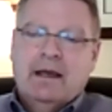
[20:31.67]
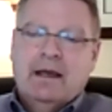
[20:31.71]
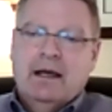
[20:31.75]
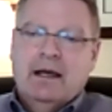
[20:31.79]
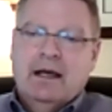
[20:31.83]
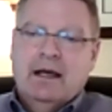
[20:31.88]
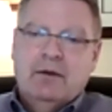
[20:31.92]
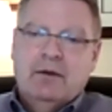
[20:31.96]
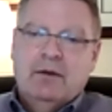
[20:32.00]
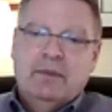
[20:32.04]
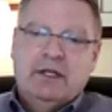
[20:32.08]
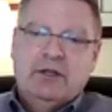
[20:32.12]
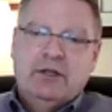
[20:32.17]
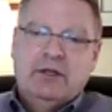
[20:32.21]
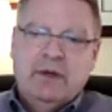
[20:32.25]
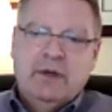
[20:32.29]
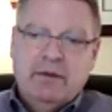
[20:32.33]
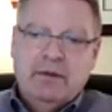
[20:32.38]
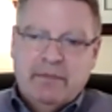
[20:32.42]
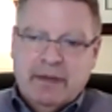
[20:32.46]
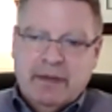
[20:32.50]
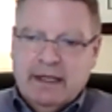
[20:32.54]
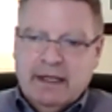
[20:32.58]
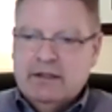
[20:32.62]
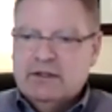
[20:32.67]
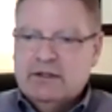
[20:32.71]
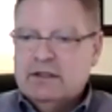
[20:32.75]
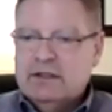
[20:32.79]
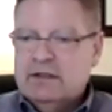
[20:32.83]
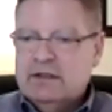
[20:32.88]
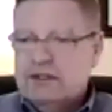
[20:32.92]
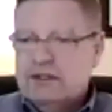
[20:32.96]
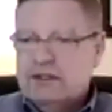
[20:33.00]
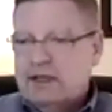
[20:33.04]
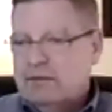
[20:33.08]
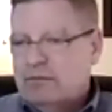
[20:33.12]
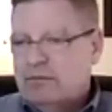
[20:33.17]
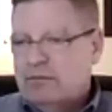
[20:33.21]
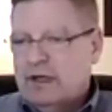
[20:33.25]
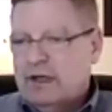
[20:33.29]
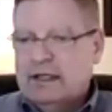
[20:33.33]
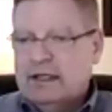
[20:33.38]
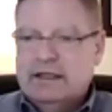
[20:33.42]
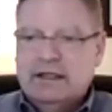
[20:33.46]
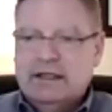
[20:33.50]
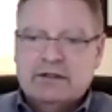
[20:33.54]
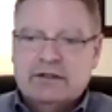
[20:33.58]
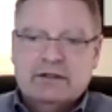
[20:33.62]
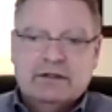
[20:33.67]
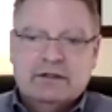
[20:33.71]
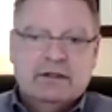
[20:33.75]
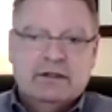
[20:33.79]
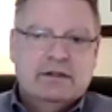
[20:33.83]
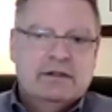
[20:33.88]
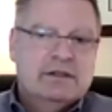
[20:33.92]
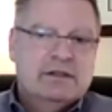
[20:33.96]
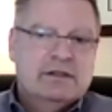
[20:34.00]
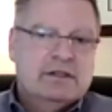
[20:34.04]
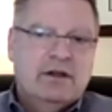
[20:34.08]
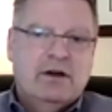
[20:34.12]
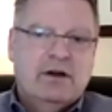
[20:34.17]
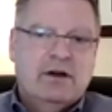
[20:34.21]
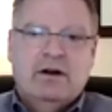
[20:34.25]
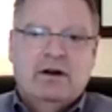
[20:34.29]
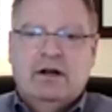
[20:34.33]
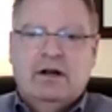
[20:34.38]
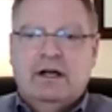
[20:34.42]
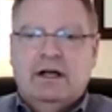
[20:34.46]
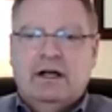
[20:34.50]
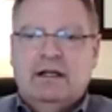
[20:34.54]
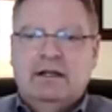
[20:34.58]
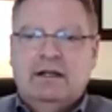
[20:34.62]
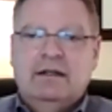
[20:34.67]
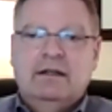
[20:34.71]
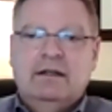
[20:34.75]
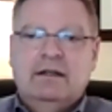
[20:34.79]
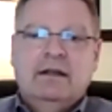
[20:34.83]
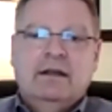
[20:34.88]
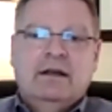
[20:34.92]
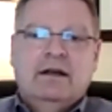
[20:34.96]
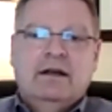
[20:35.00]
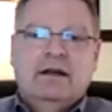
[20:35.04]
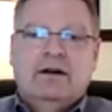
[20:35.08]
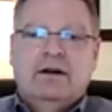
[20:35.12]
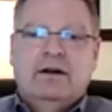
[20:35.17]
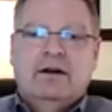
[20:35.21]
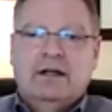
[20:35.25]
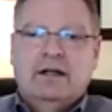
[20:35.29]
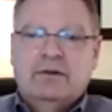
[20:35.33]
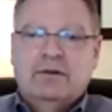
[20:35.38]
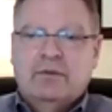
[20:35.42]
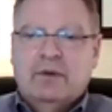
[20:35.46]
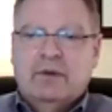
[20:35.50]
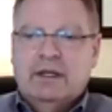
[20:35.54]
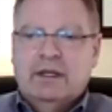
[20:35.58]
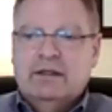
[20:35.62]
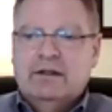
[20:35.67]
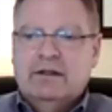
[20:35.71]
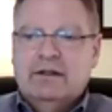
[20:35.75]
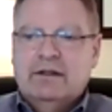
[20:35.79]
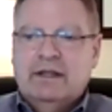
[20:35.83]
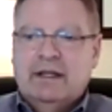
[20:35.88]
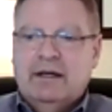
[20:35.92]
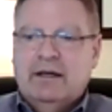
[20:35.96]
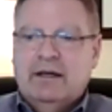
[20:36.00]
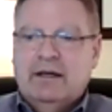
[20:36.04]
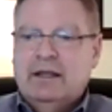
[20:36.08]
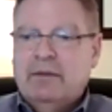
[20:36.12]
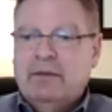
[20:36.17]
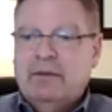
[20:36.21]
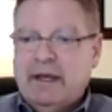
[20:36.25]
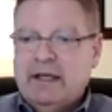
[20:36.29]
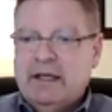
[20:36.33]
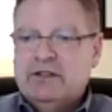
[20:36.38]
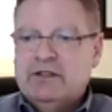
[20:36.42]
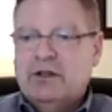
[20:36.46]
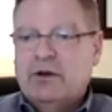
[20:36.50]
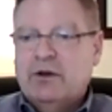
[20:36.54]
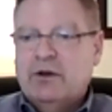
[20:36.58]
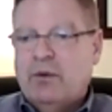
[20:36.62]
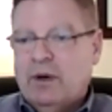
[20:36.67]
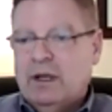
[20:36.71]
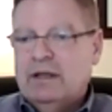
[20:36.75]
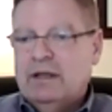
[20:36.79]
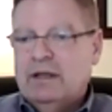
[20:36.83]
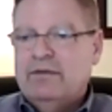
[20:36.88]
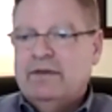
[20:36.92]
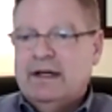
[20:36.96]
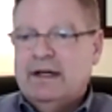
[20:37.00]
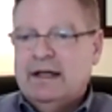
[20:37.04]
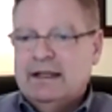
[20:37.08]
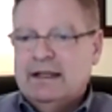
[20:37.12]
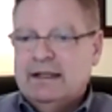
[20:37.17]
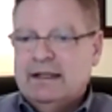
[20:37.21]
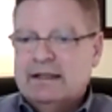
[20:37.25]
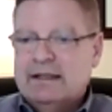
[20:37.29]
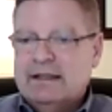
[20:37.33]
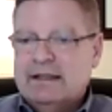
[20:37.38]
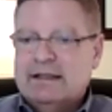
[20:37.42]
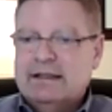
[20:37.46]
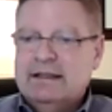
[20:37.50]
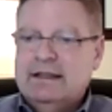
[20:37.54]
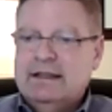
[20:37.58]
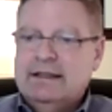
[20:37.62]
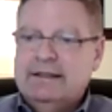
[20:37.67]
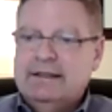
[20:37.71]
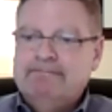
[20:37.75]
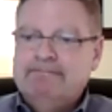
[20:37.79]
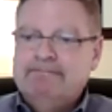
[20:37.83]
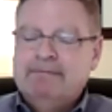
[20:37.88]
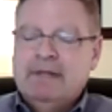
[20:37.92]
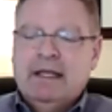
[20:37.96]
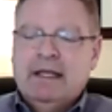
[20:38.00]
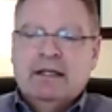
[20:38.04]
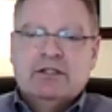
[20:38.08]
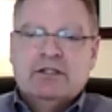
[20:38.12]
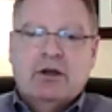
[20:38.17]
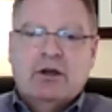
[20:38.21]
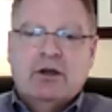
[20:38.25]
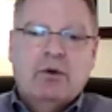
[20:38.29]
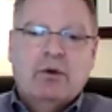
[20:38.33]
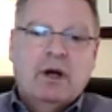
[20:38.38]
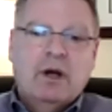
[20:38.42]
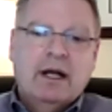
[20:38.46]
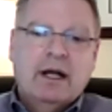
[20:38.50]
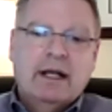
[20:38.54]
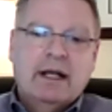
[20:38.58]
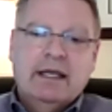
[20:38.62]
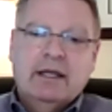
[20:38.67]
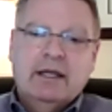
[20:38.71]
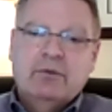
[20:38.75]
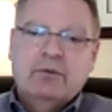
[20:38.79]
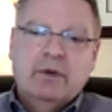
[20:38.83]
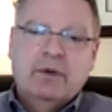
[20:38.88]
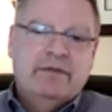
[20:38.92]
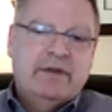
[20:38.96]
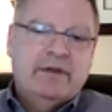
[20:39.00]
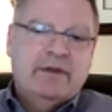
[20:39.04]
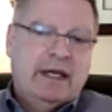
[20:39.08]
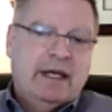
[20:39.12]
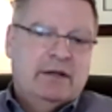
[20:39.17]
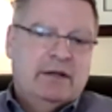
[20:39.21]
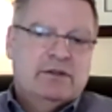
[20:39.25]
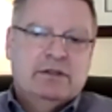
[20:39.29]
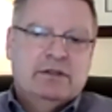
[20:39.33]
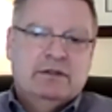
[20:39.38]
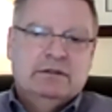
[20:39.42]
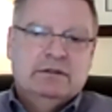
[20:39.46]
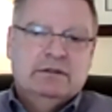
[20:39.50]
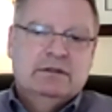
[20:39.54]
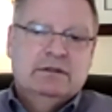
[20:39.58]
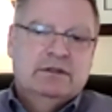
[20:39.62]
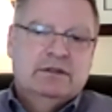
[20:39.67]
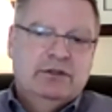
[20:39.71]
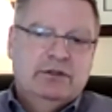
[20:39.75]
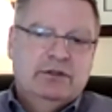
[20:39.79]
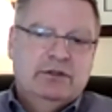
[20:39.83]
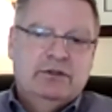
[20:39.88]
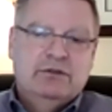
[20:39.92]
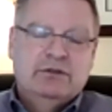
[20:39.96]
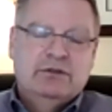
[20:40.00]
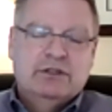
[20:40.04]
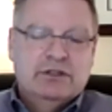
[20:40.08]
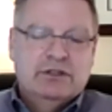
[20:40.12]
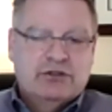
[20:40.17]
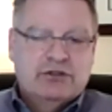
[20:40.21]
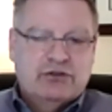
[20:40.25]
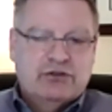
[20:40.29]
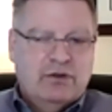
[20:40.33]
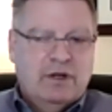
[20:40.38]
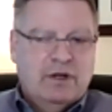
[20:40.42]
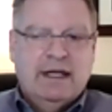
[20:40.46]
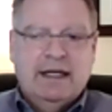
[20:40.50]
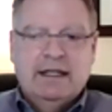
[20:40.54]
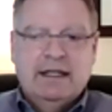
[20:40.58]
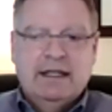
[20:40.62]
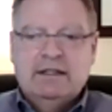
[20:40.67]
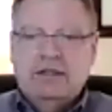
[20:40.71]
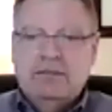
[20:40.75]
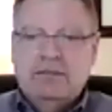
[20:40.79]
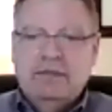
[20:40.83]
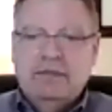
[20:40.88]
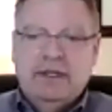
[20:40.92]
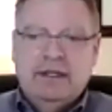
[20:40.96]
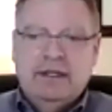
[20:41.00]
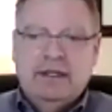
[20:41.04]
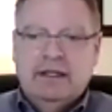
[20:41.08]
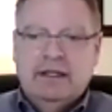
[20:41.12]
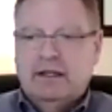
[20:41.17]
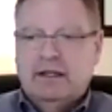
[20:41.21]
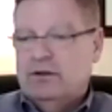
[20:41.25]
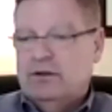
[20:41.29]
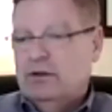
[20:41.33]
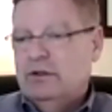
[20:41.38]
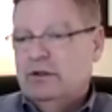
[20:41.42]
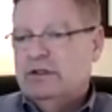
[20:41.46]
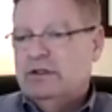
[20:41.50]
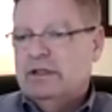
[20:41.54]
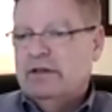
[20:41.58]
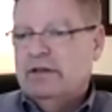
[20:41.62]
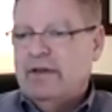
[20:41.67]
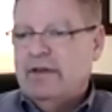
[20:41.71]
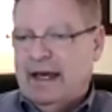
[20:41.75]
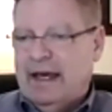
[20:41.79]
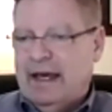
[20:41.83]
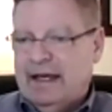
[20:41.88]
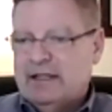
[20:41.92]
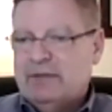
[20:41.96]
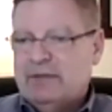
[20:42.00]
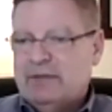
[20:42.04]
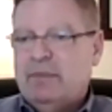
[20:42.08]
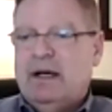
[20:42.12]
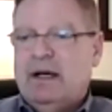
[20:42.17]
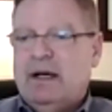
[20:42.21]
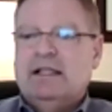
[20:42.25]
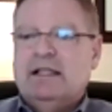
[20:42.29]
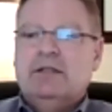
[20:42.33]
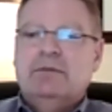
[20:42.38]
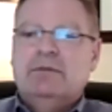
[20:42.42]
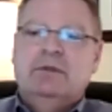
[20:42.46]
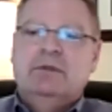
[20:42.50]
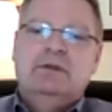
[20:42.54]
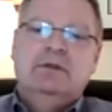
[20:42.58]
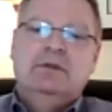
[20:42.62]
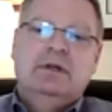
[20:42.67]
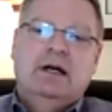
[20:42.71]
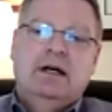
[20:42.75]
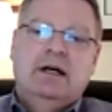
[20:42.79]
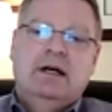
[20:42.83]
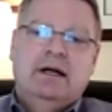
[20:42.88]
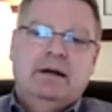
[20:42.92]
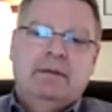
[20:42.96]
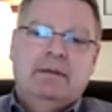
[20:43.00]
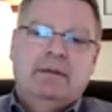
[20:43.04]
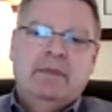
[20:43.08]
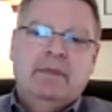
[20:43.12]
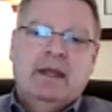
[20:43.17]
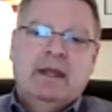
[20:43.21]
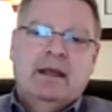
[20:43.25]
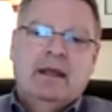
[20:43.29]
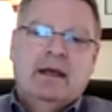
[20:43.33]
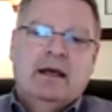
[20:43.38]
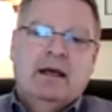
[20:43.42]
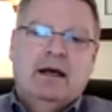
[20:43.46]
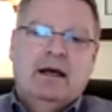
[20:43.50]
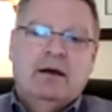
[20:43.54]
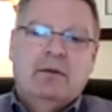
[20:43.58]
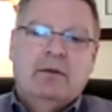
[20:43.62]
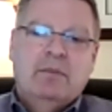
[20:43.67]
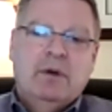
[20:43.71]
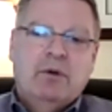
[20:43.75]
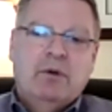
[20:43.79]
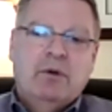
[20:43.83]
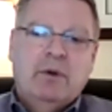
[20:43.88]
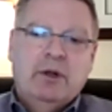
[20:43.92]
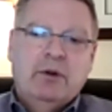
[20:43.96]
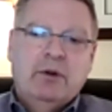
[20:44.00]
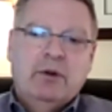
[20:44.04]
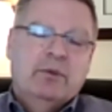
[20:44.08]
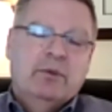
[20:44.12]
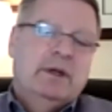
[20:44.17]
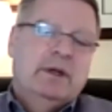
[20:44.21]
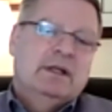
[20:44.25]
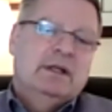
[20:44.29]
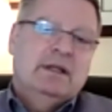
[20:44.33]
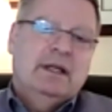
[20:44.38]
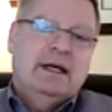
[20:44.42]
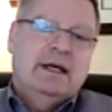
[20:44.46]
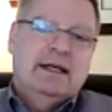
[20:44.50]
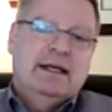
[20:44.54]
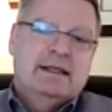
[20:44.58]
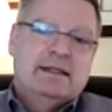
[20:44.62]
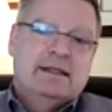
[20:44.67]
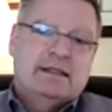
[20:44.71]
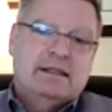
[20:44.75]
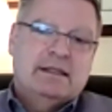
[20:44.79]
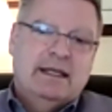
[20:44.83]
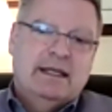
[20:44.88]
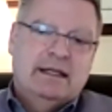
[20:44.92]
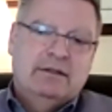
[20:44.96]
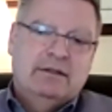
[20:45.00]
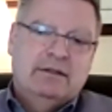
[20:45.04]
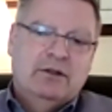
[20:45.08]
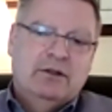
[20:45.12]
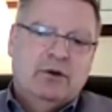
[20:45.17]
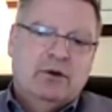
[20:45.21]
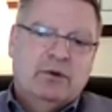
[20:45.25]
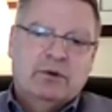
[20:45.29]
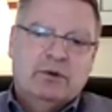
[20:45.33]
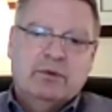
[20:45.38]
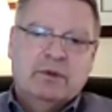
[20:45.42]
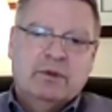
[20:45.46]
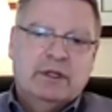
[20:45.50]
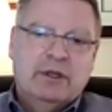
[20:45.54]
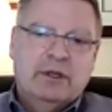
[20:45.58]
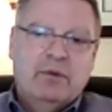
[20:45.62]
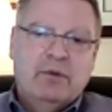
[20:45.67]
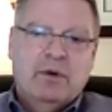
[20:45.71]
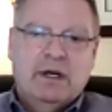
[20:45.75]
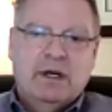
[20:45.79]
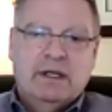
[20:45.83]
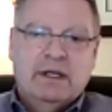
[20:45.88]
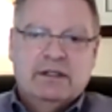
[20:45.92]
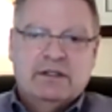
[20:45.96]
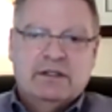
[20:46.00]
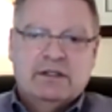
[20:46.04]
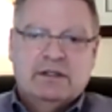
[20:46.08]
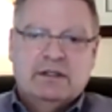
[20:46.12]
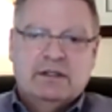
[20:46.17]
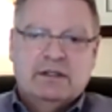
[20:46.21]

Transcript: between patients and practitioners on whether the patient qualifies. So again, we've counseled to try to be inclusive as possible, but we realize that no one really wants